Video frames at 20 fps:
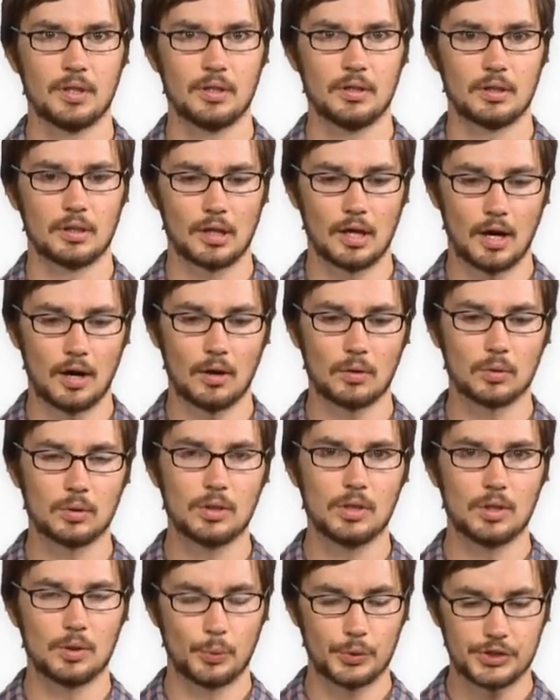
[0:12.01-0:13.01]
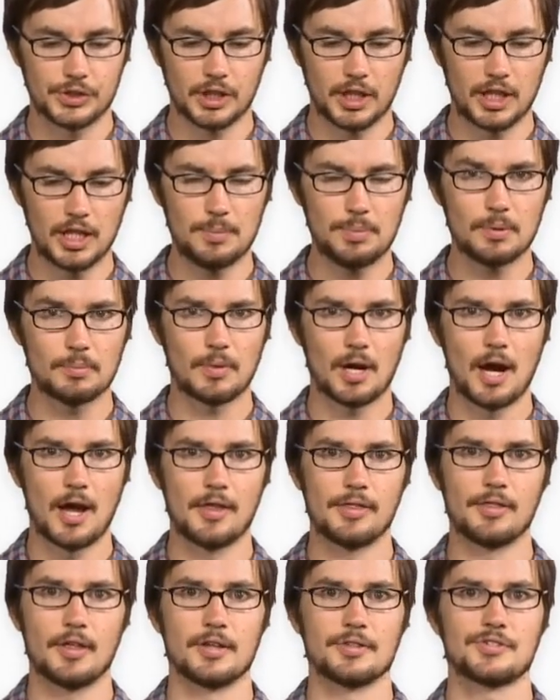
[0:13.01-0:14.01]
Now, we should keep in
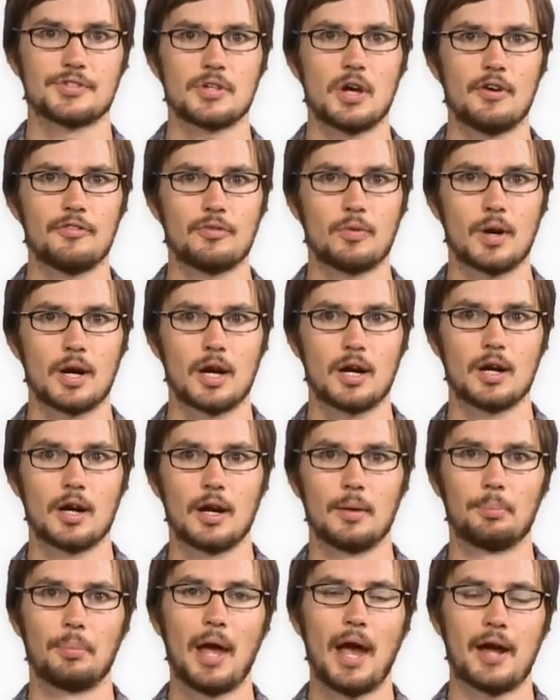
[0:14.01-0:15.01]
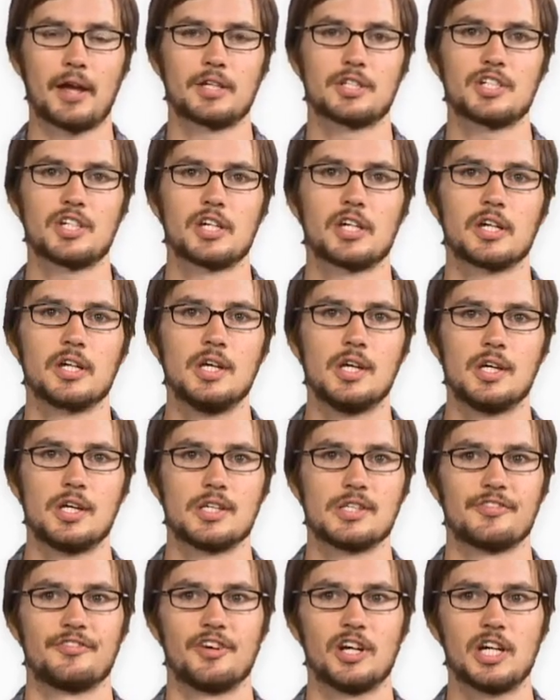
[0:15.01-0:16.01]
mind that software and packaging is
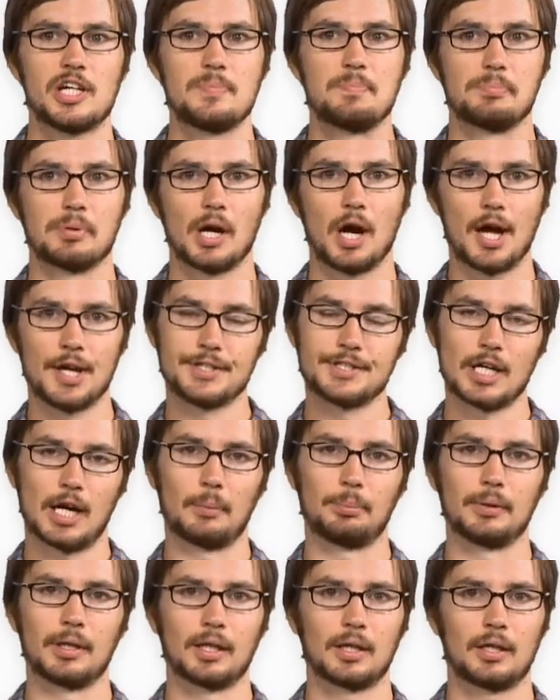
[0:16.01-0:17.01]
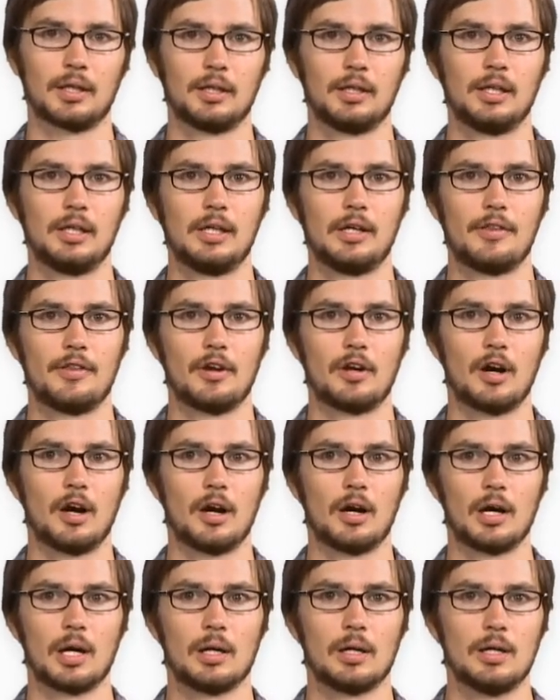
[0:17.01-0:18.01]
a very broad topic. There
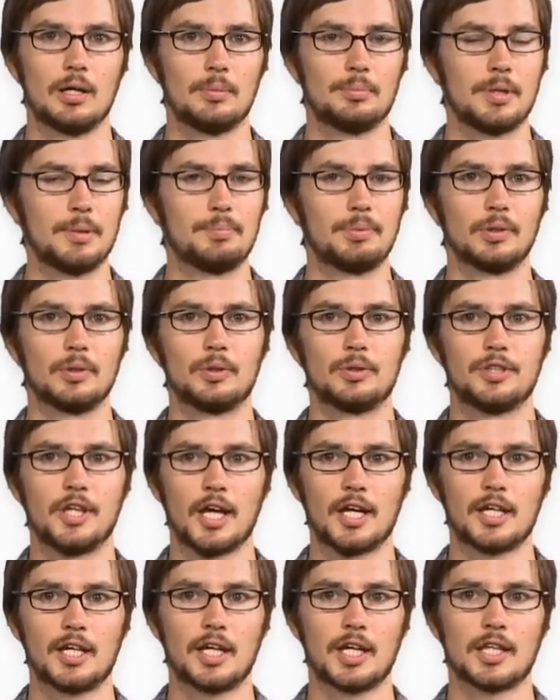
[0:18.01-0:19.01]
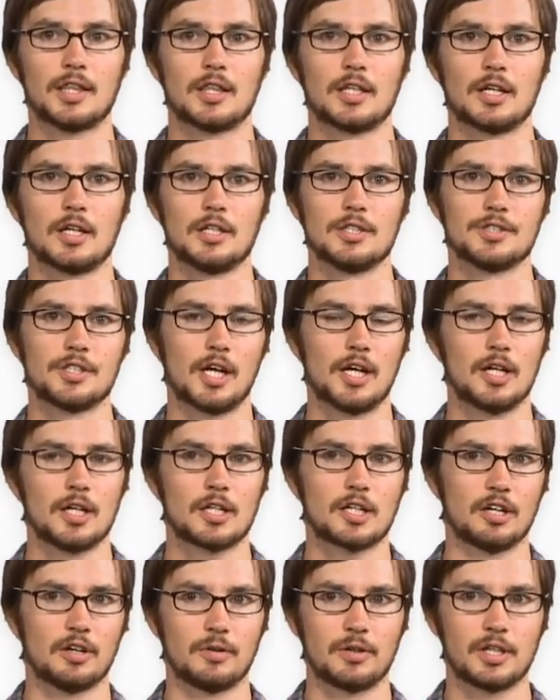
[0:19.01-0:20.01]
are people who dedicate their entire
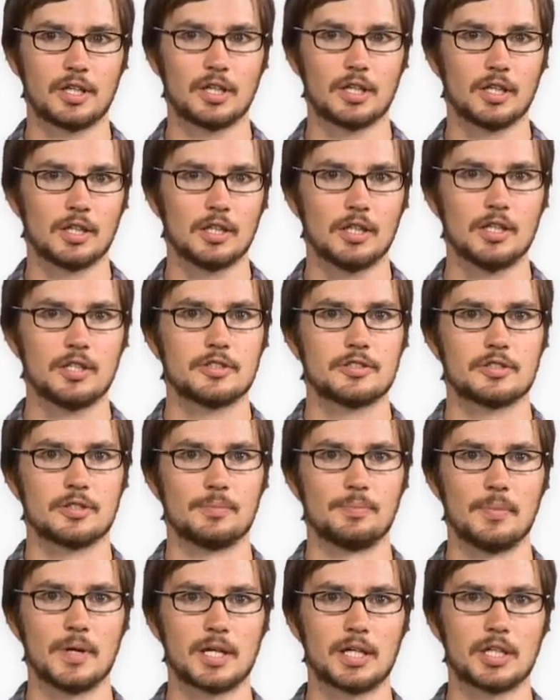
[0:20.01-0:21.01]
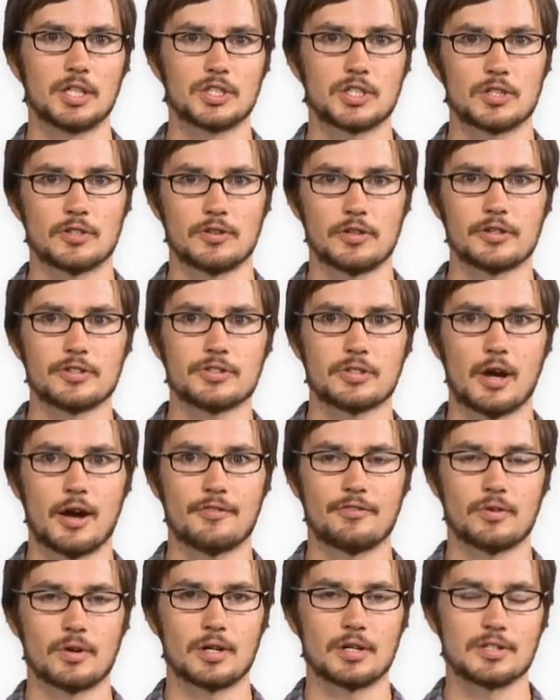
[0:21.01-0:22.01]
career to making sure that
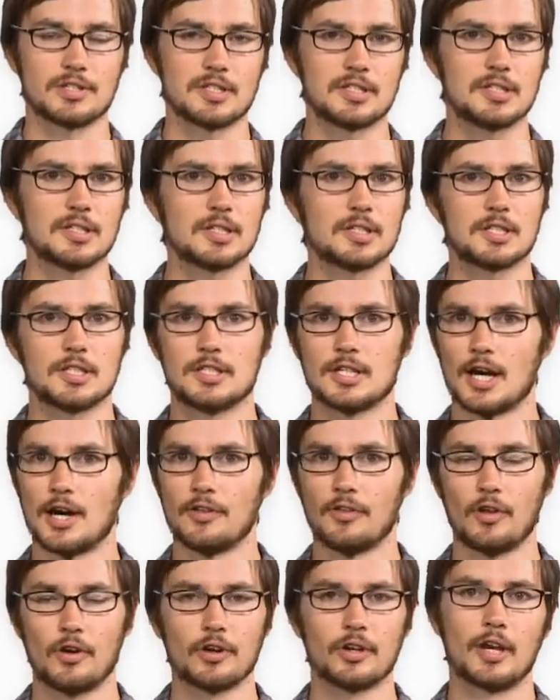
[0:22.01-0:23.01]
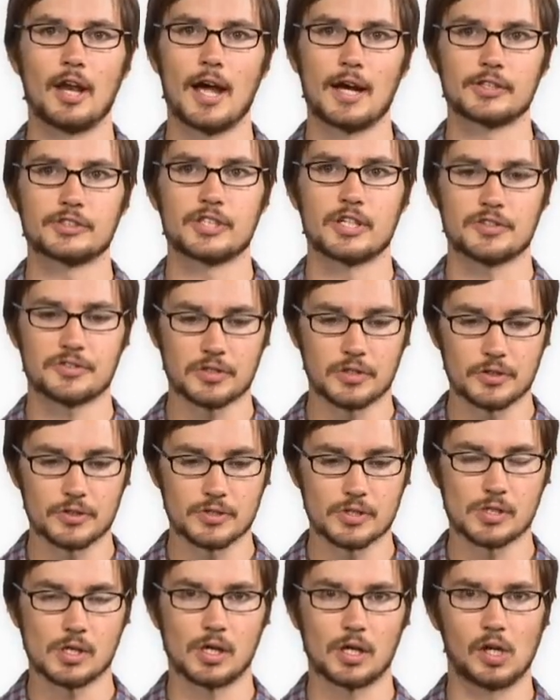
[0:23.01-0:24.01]
software is easy to download and access and
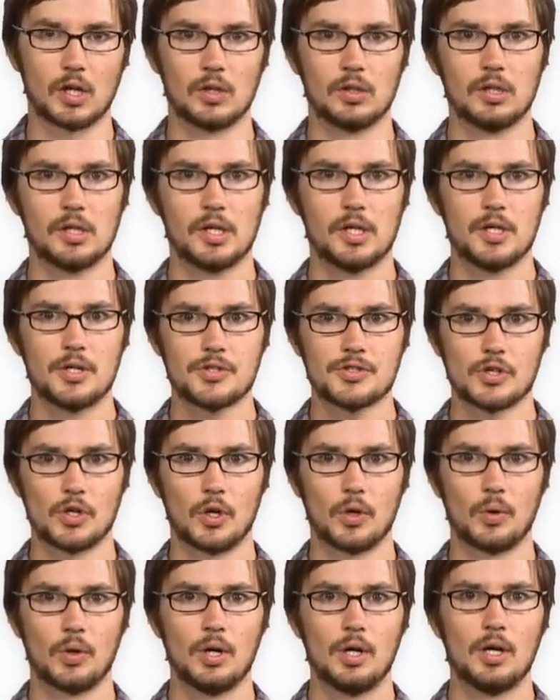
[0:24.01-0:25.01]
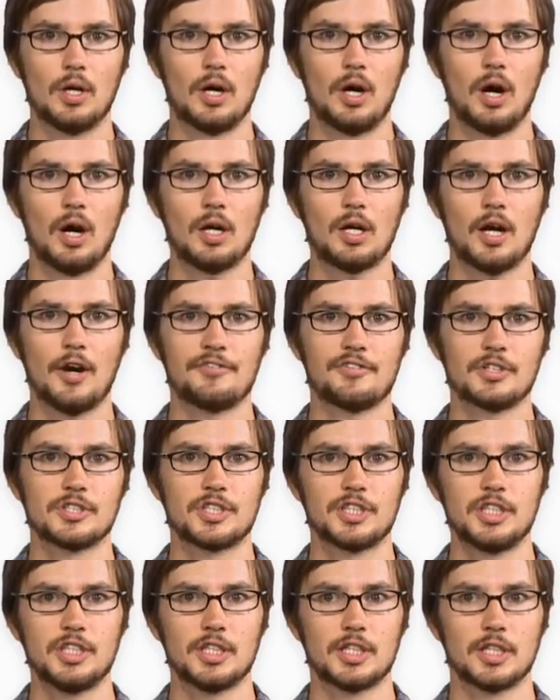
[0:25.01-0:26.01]
install. So our coverage
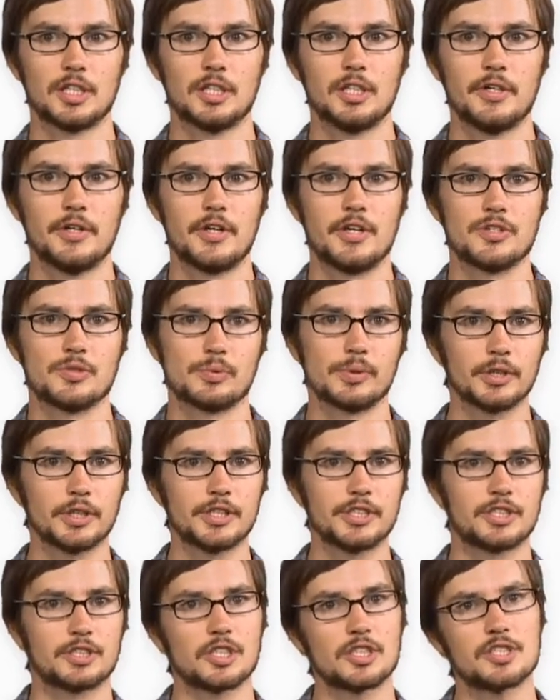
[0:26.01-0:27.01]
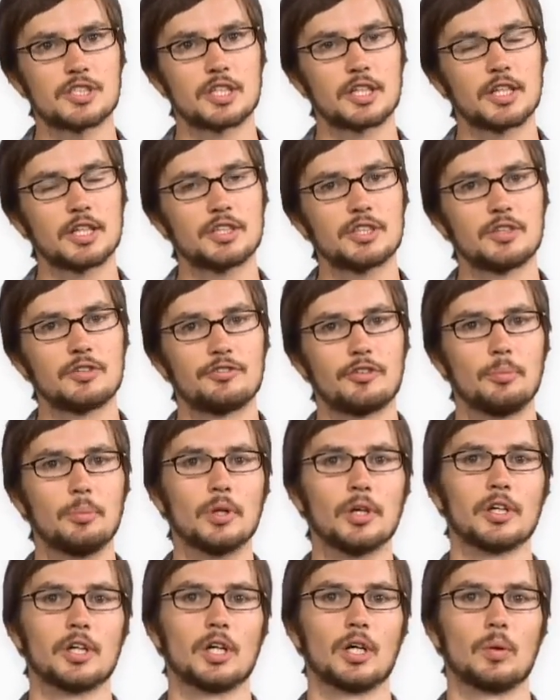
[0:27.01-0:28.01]
here is really just to get you
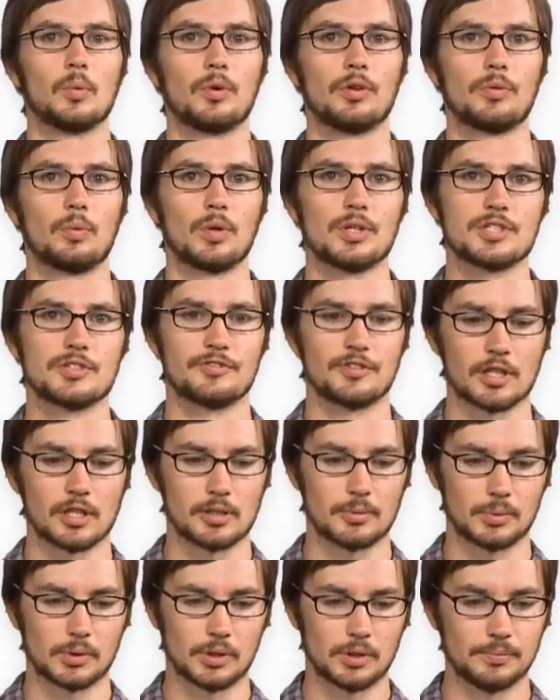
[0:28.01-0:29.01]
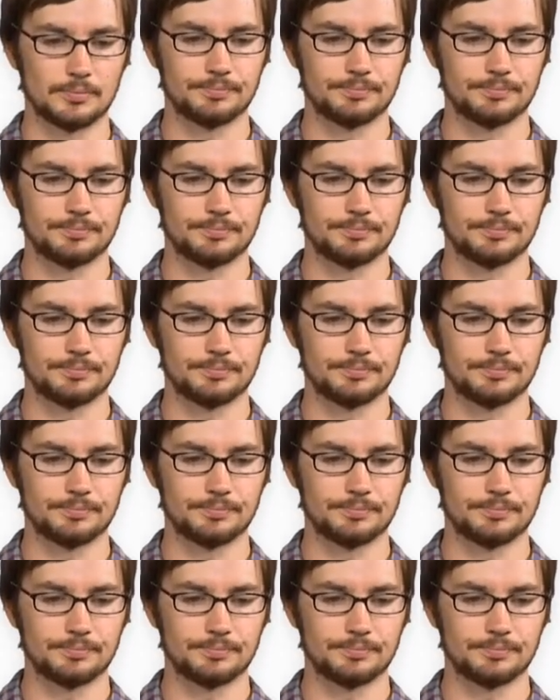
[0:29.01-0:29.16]
familiar with what's available.